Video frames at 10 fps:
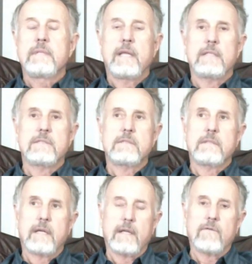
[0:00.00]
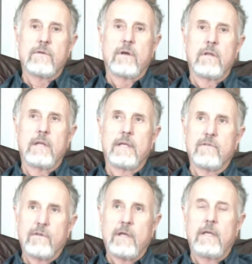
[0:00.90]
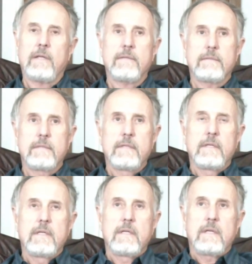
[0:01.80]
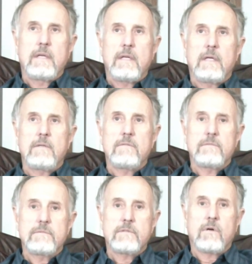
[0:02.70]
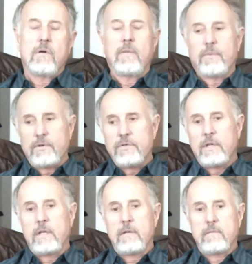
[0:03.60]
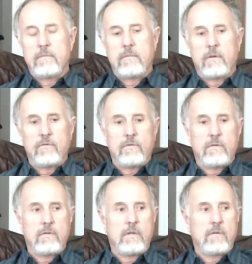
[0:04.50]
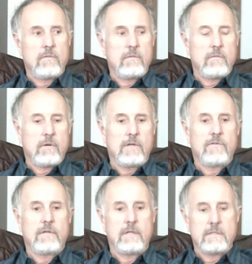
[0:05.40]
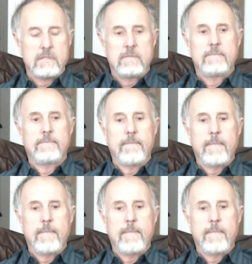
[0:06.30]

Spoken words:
That's, I guess, all I can say. So I appreciate those of you that watch these, and